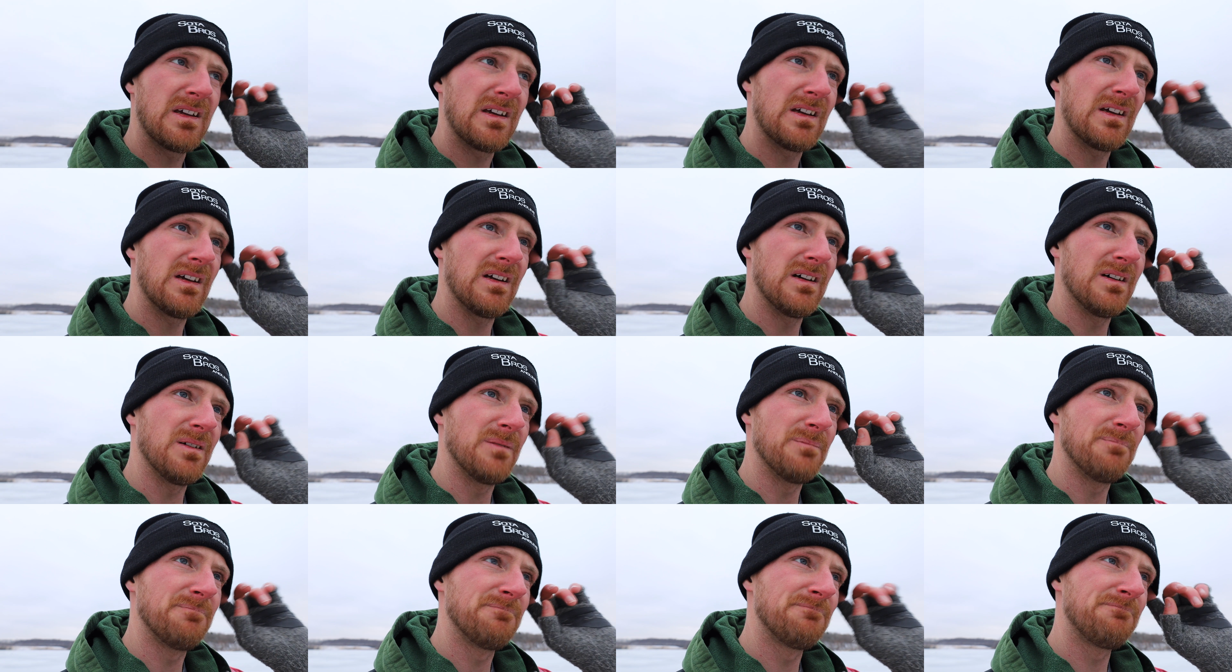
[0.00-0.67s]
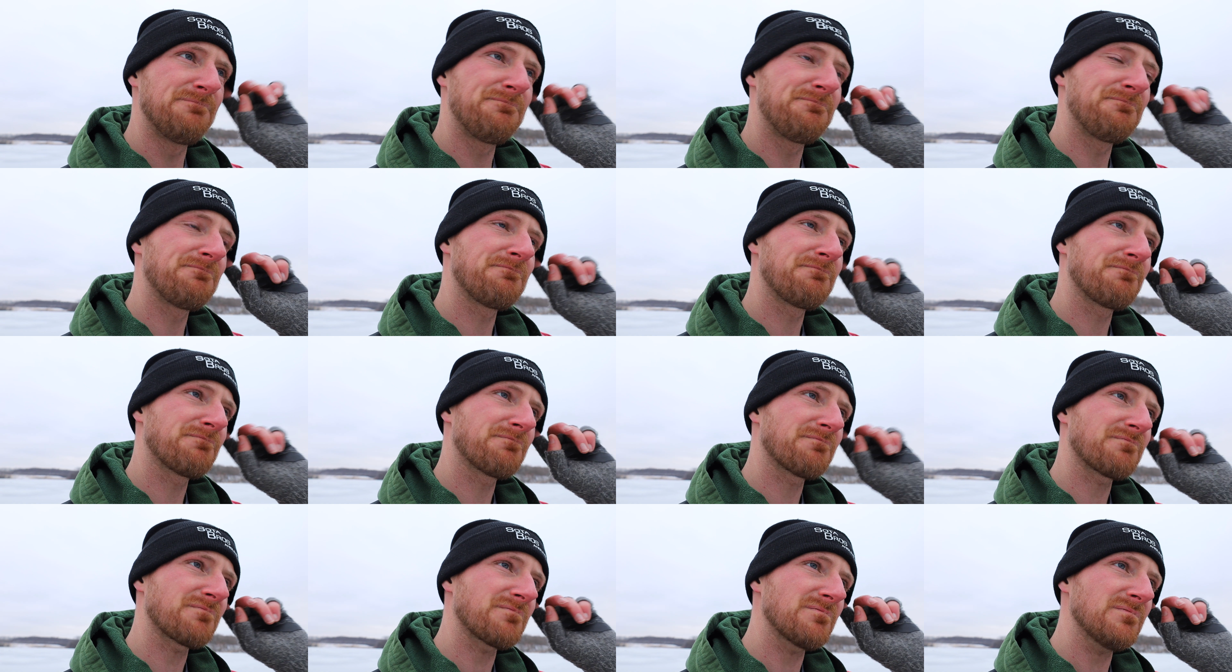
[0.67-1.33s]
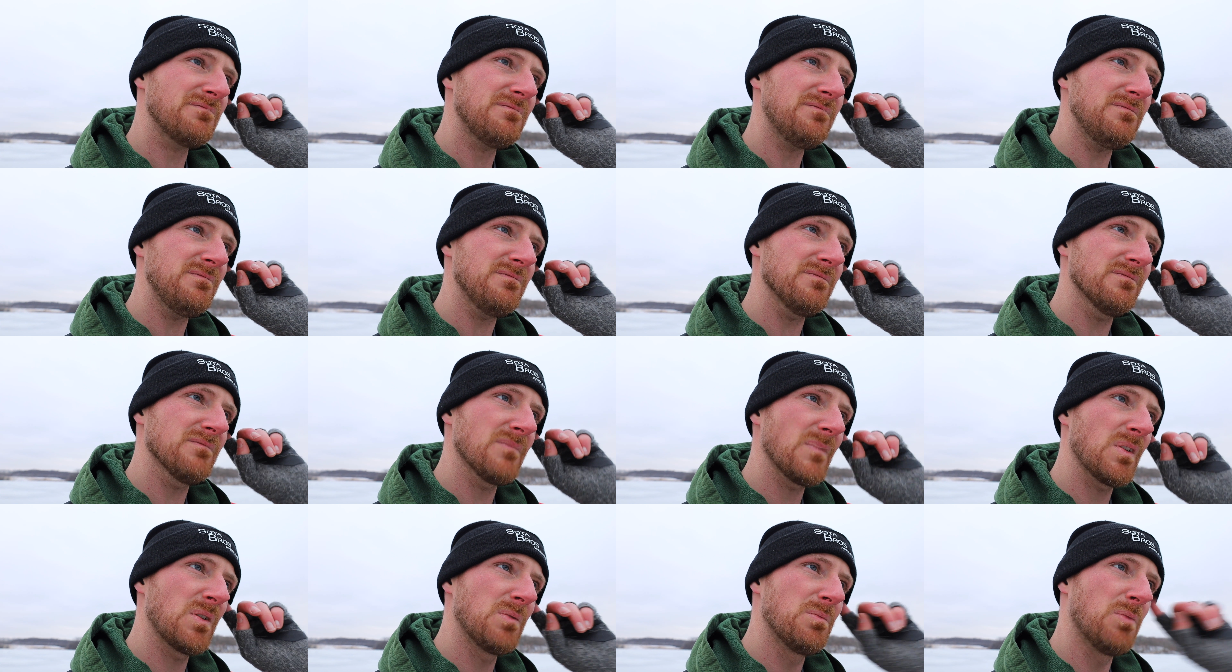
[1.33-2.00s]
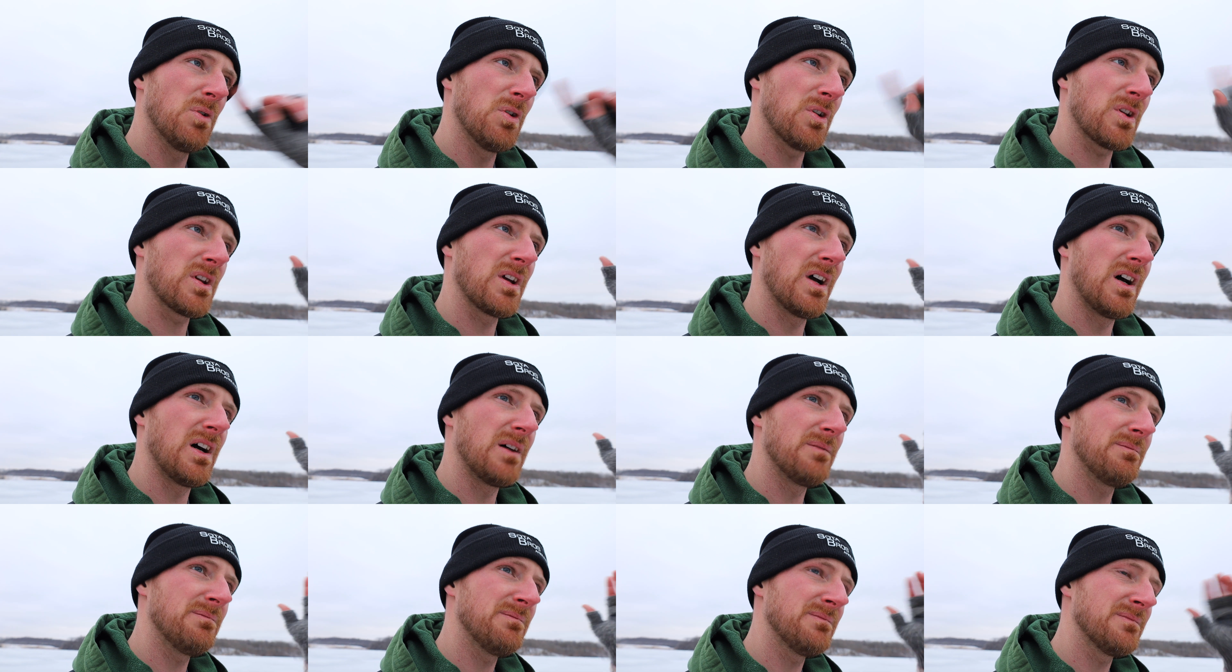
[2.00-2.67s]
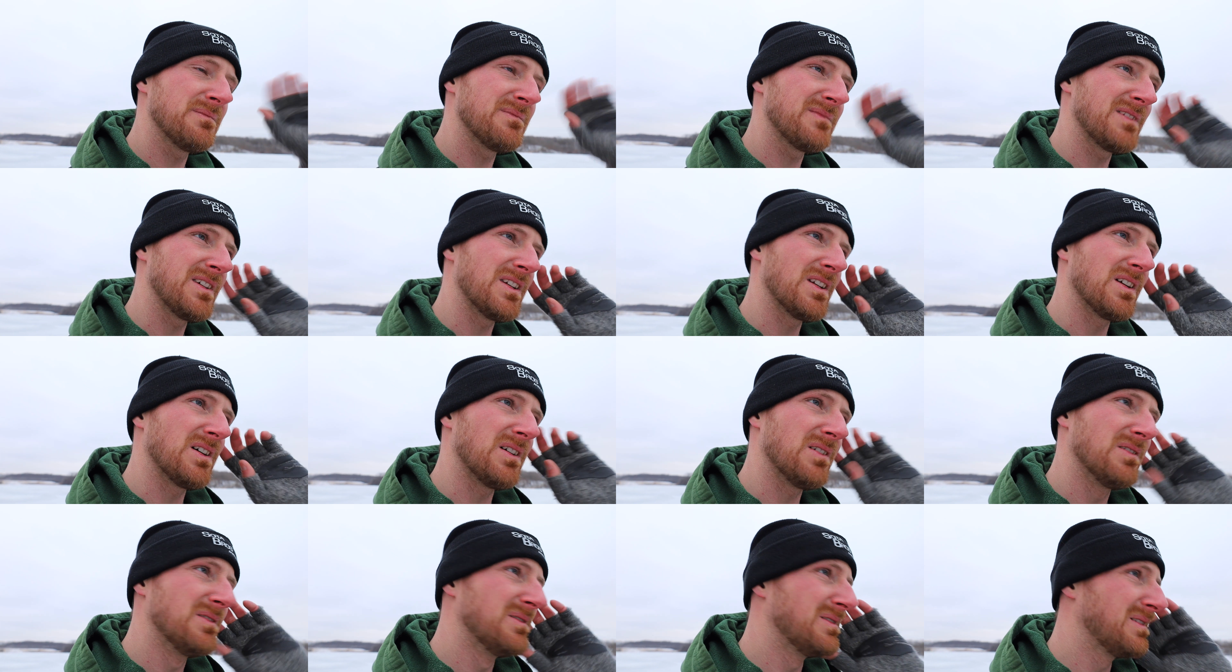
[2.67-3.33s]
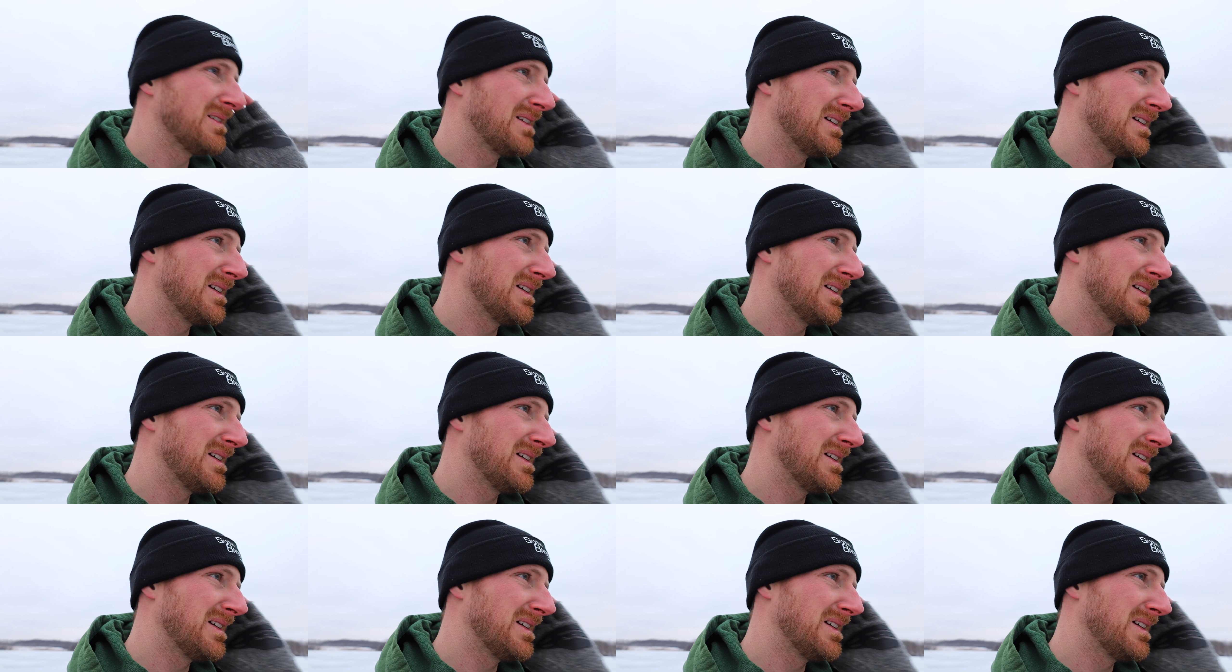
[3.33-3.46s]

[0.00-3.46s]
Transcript: More to come, you know.